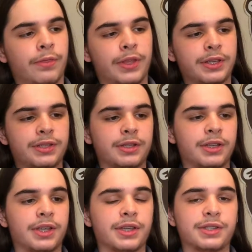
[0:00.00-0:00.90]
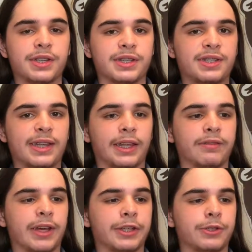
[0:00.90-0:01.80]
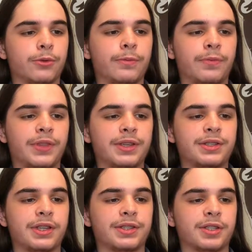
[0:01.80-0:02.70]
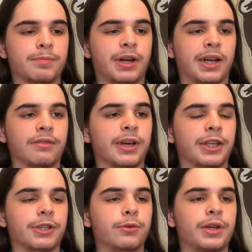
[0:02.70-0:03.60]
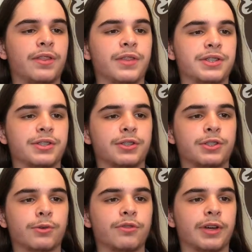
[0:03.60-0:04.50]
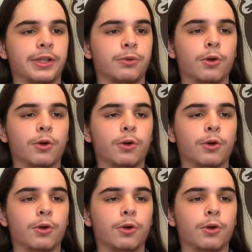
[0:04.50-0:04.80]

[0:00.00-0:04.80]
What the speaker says: This is its selling value, this is its buying value, and this is its sword value.